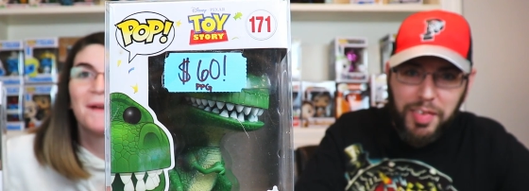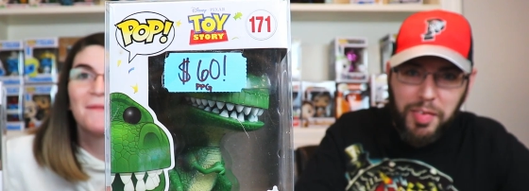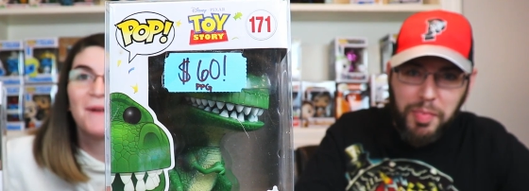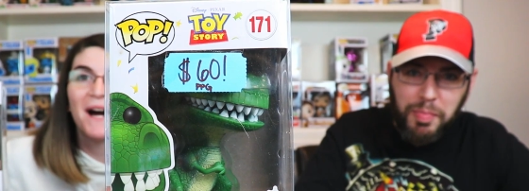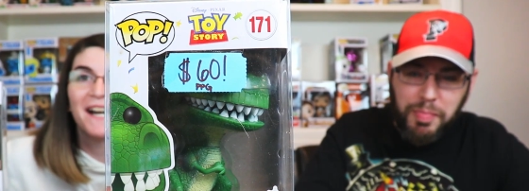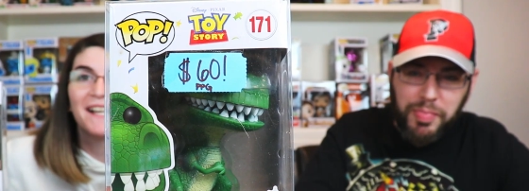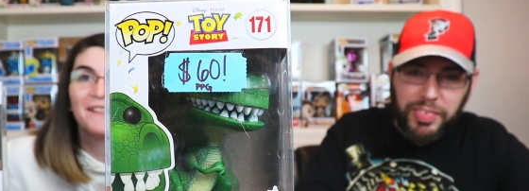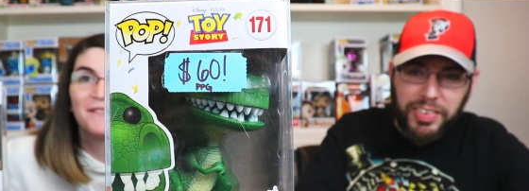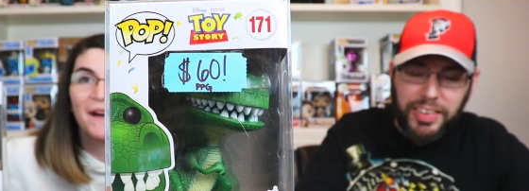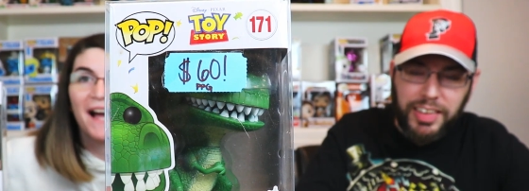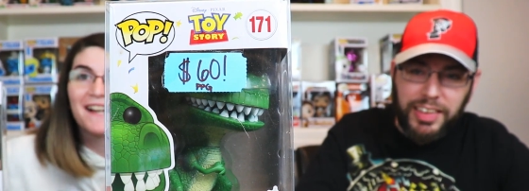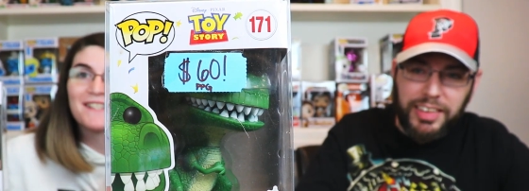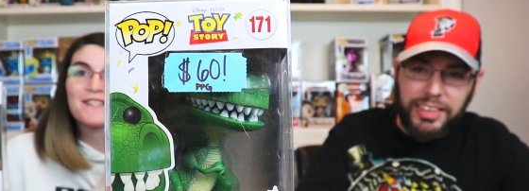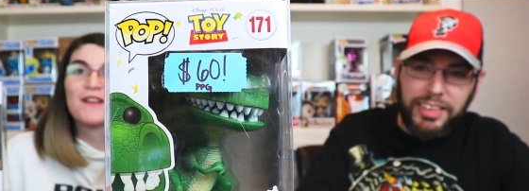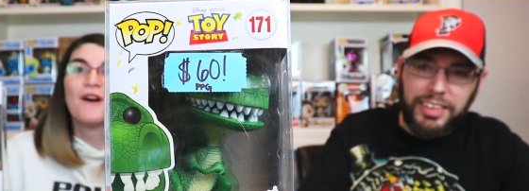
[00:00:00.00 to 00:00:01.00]
Speaker 1: been wanting
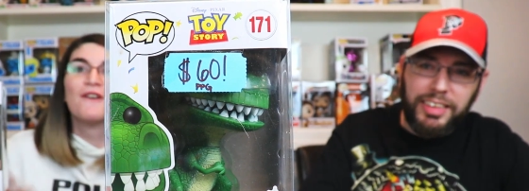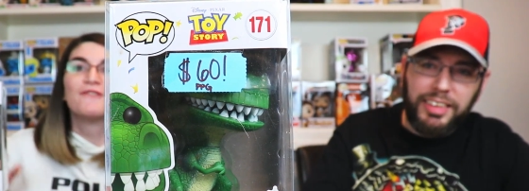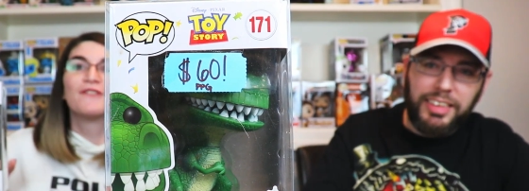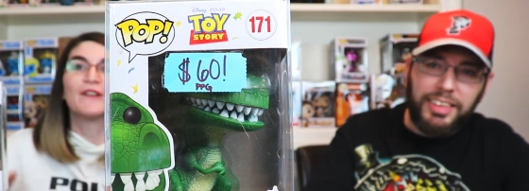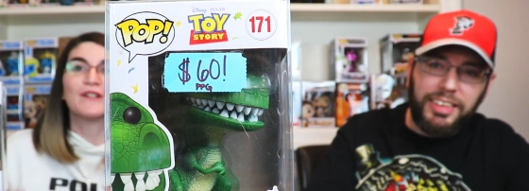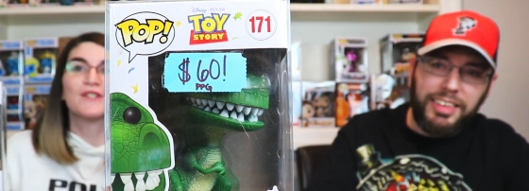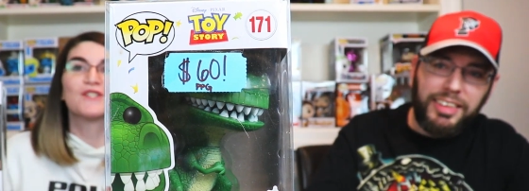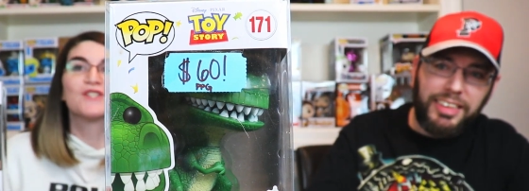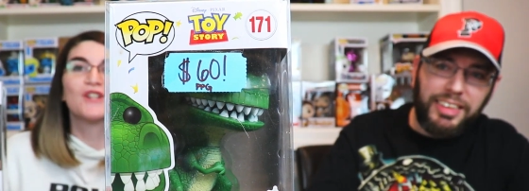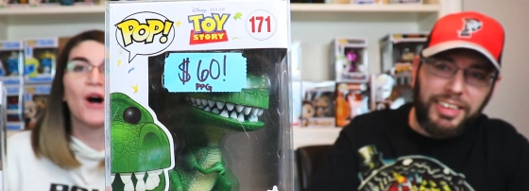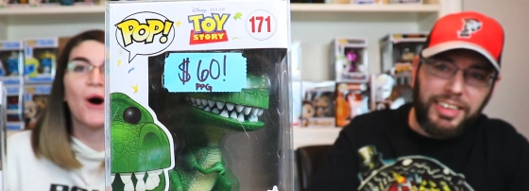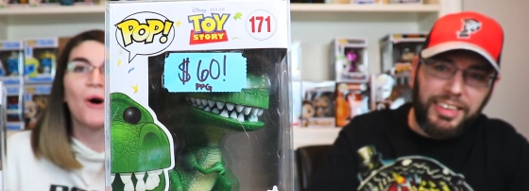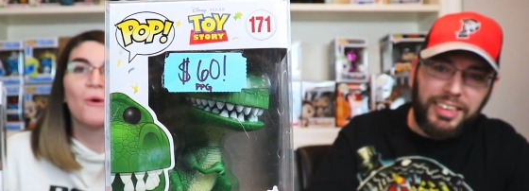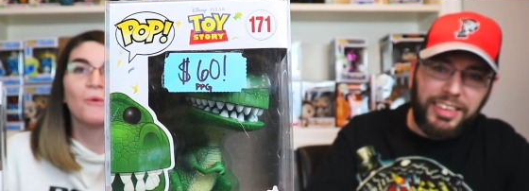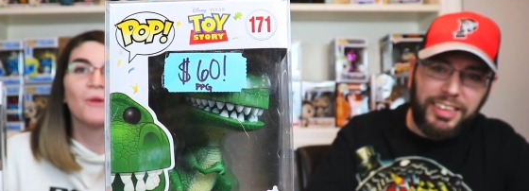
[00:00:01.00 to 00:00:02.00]
Rex for
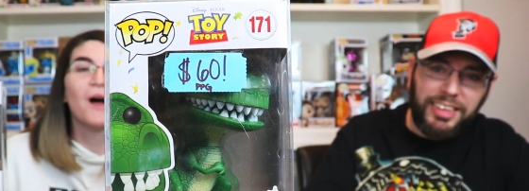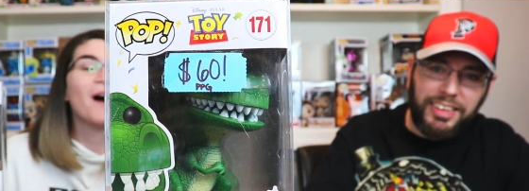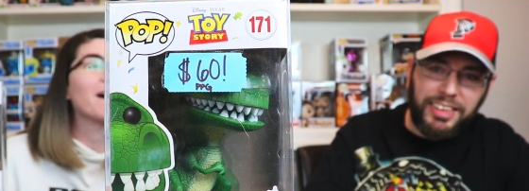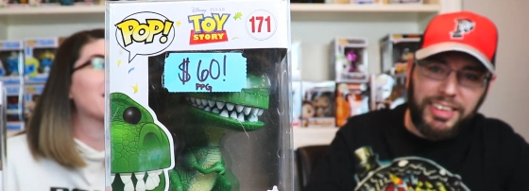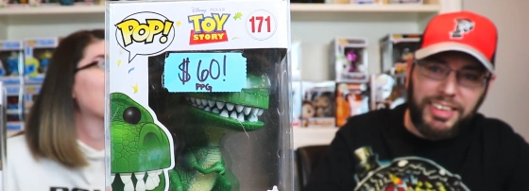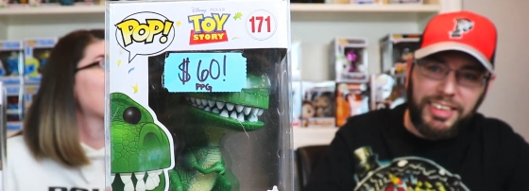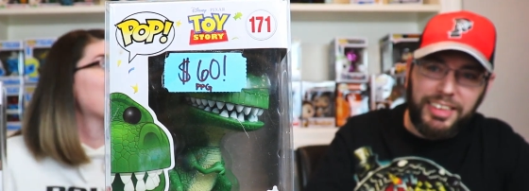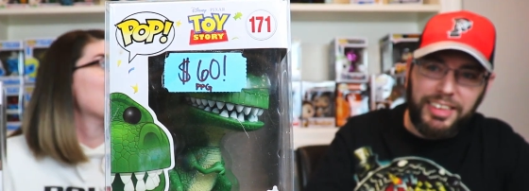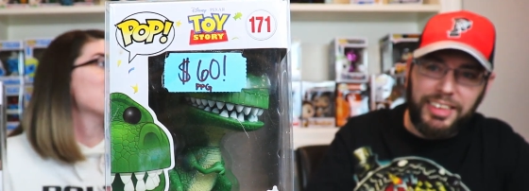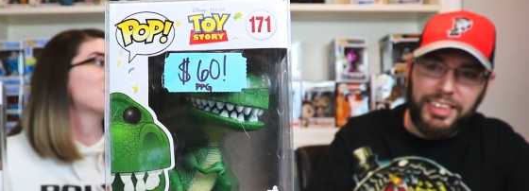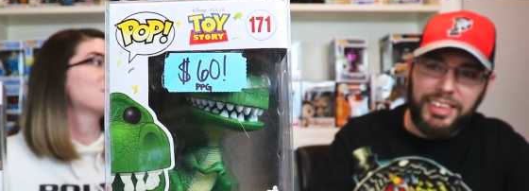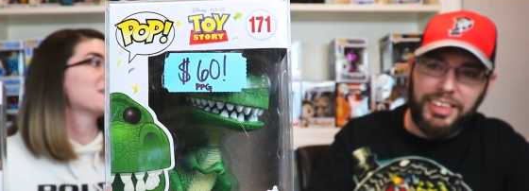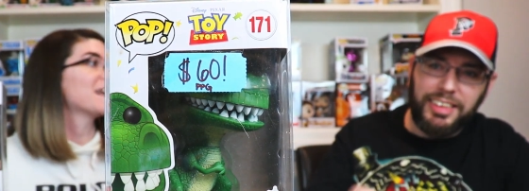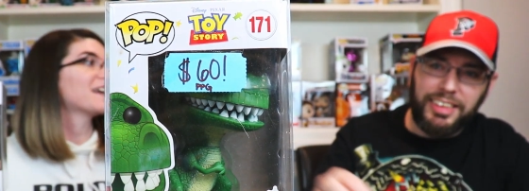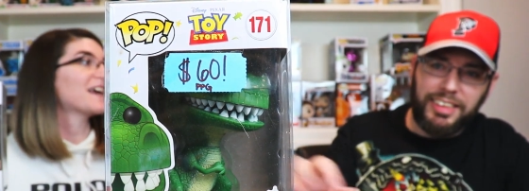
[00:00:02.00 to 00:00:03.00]
so long, and I keep
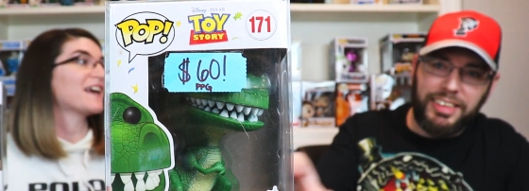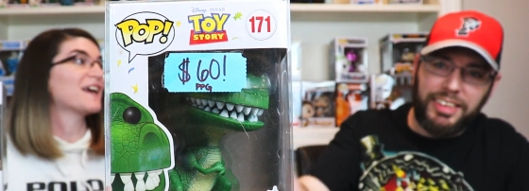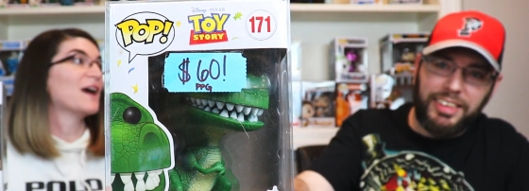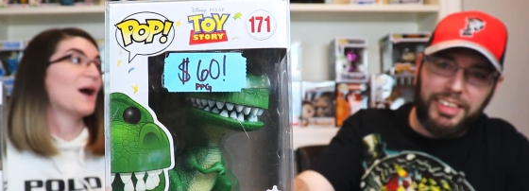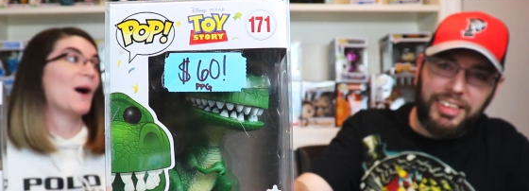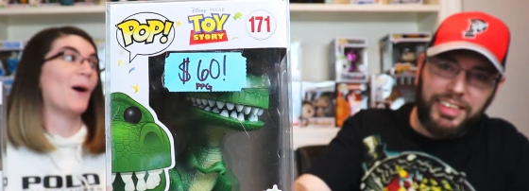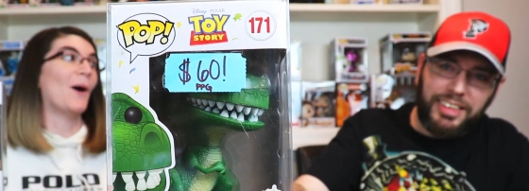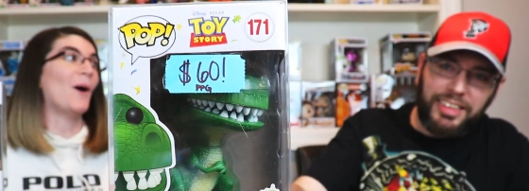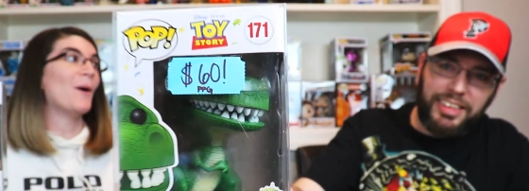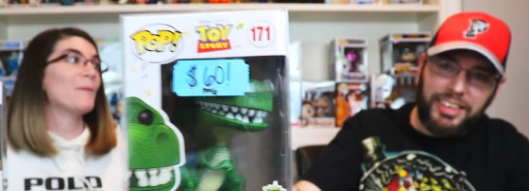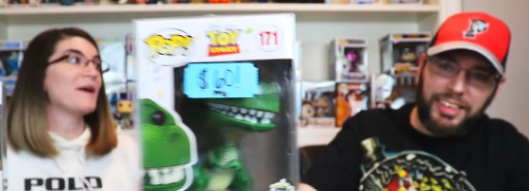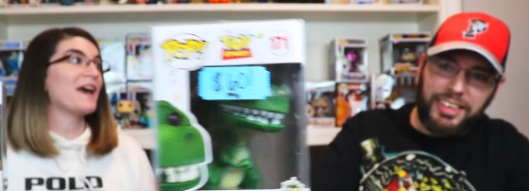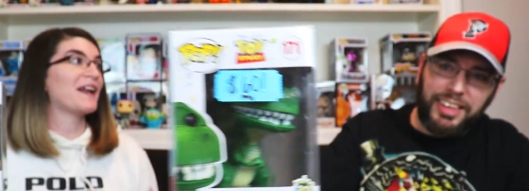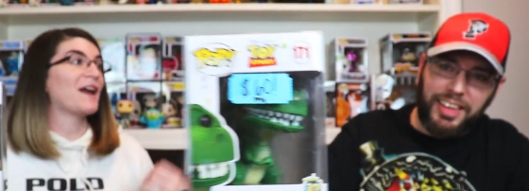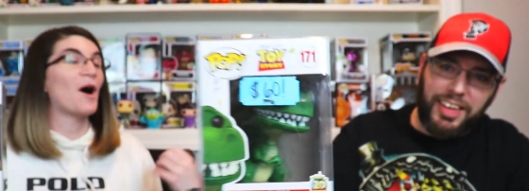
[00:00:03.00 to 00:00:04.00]
thinking, oh
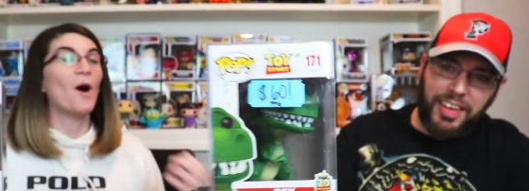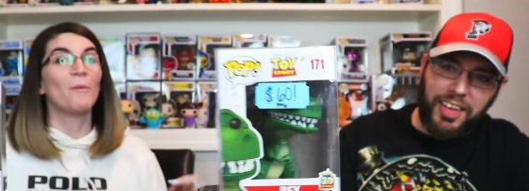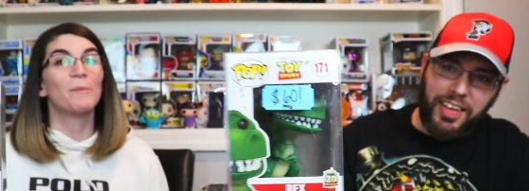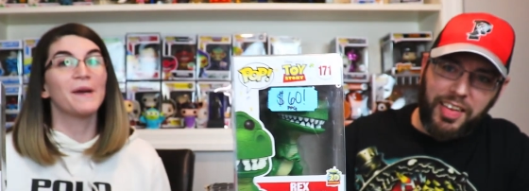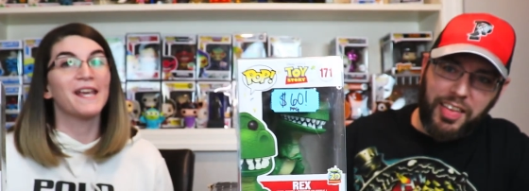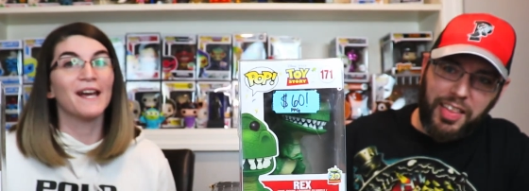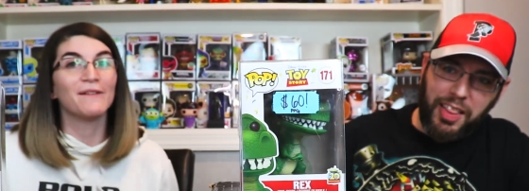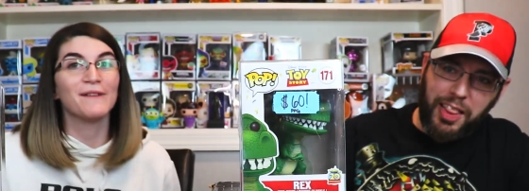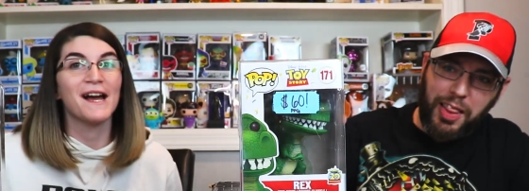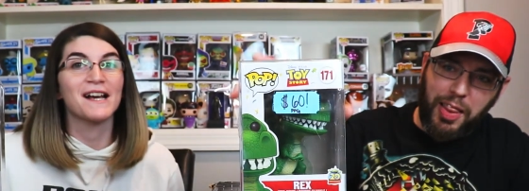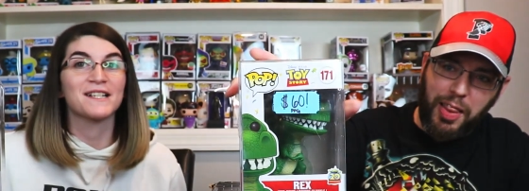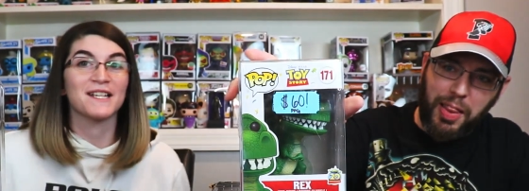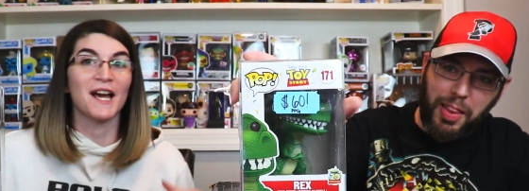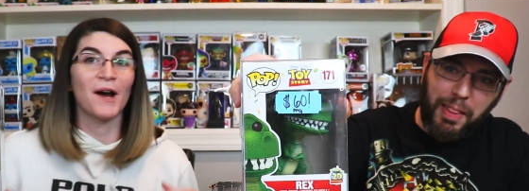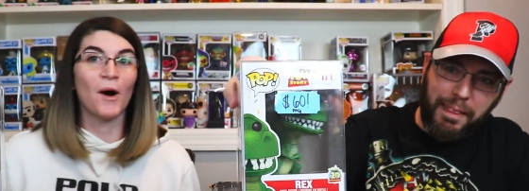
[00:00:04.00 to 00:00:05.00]
man, I hope we get Rex. I